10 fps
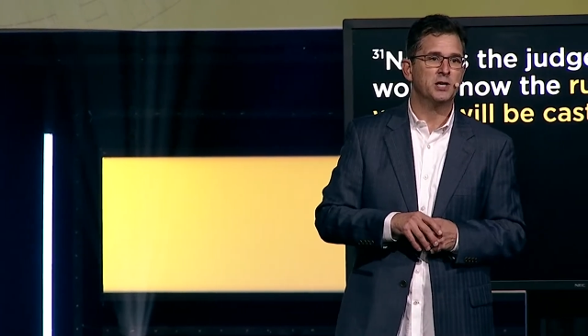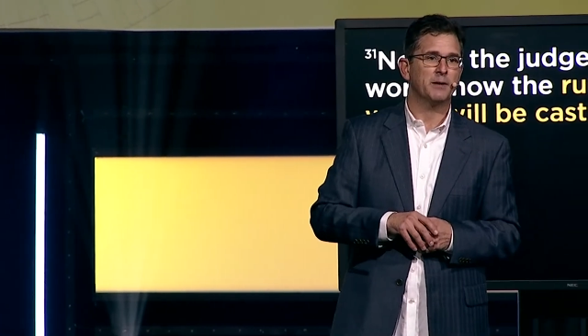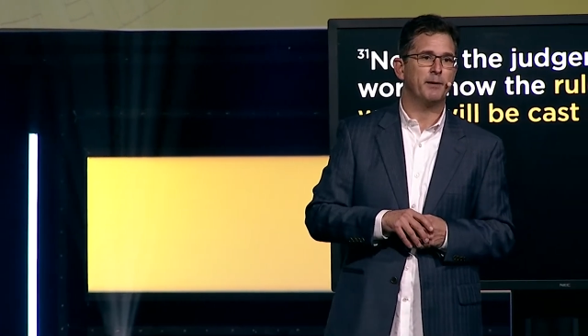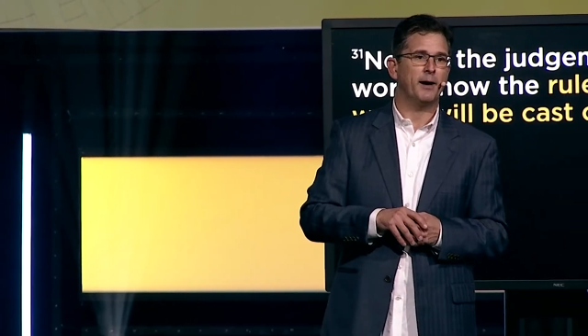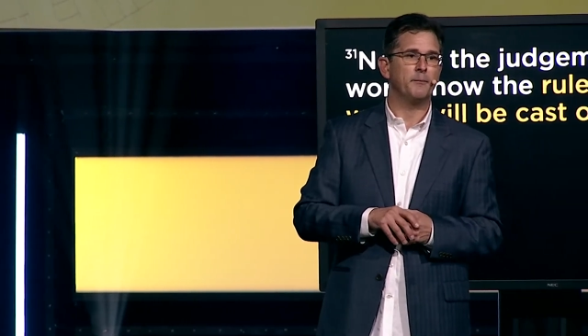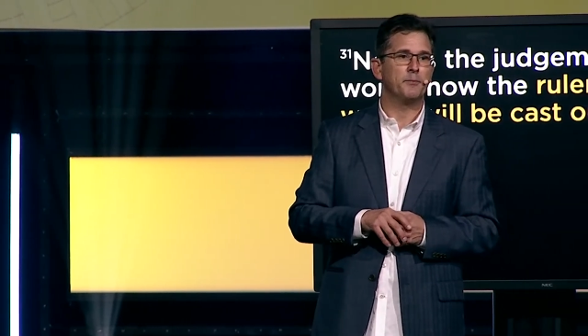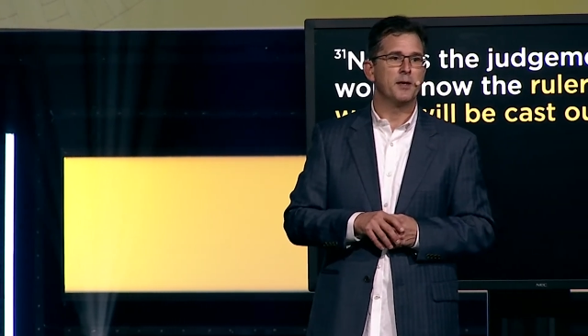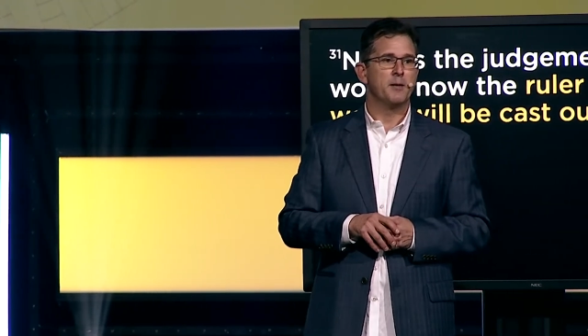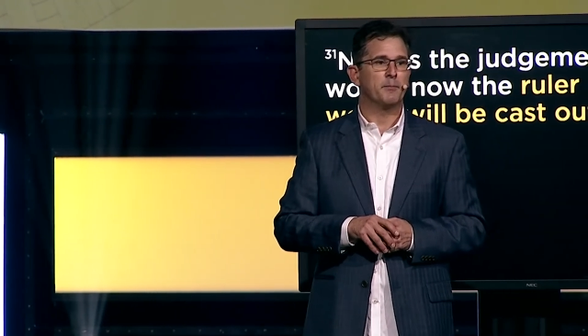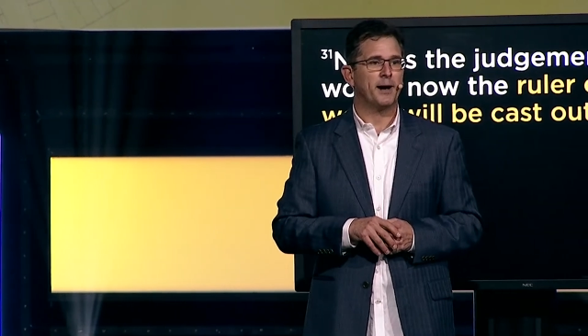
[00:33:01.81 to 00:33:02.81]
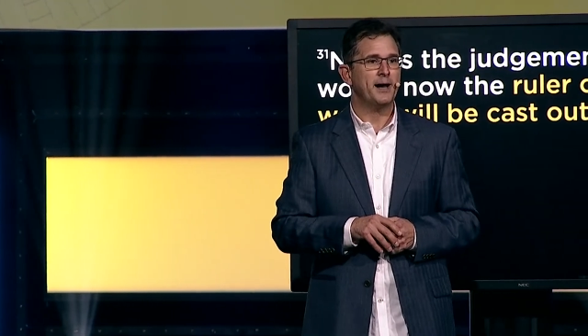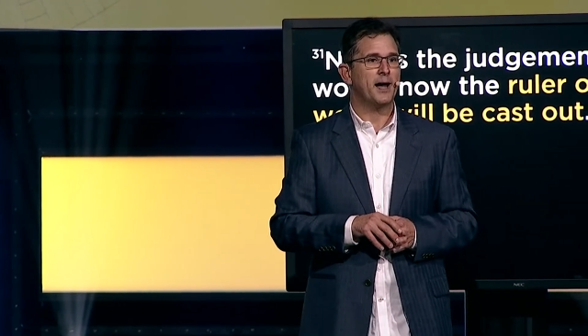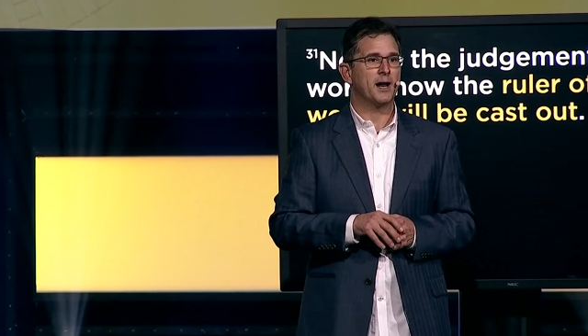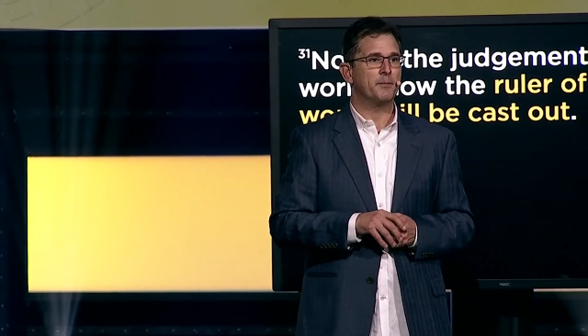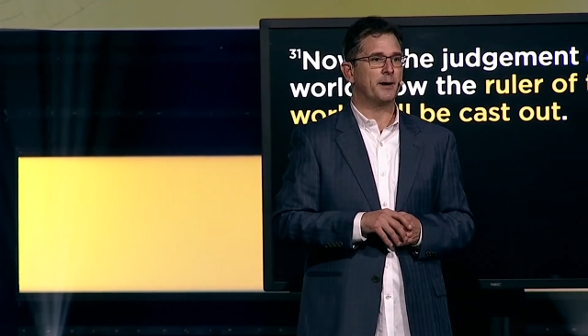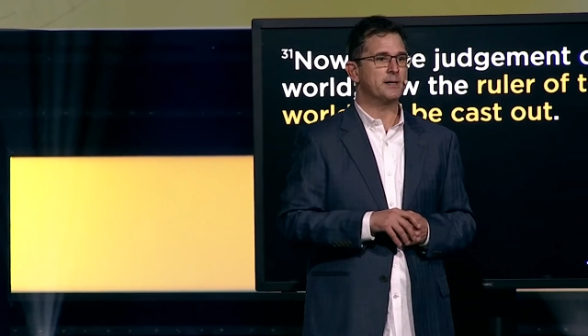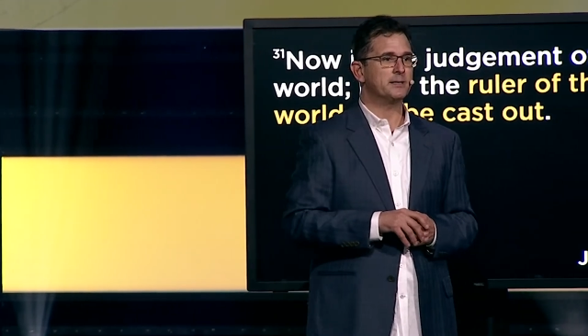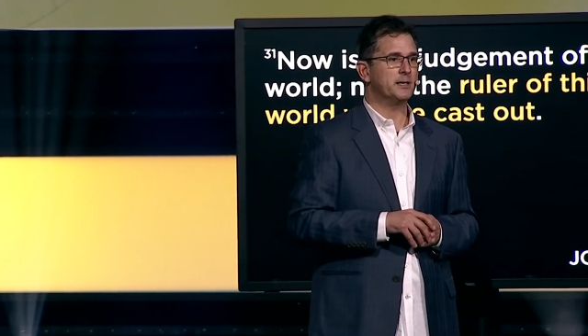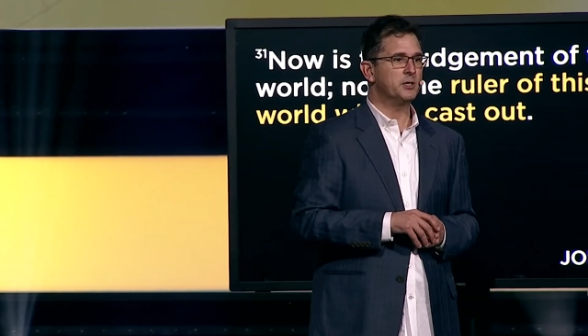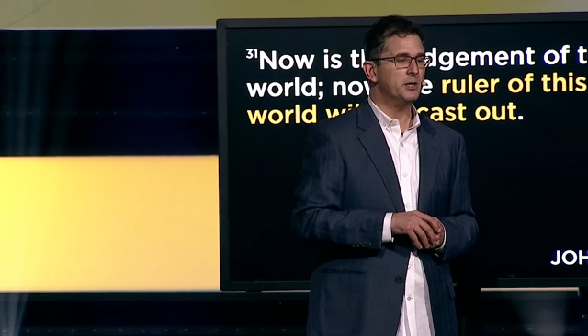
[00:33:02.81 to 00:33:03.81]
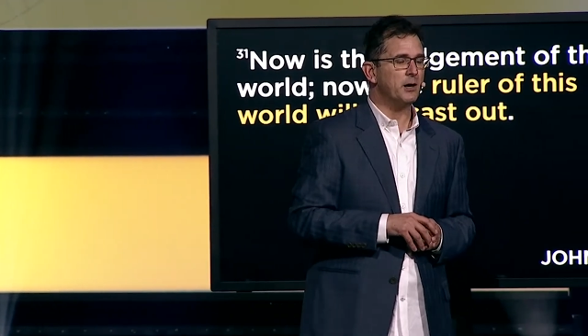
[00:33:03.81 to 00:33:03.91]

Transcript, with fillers: about, but I got up and I said, you know, I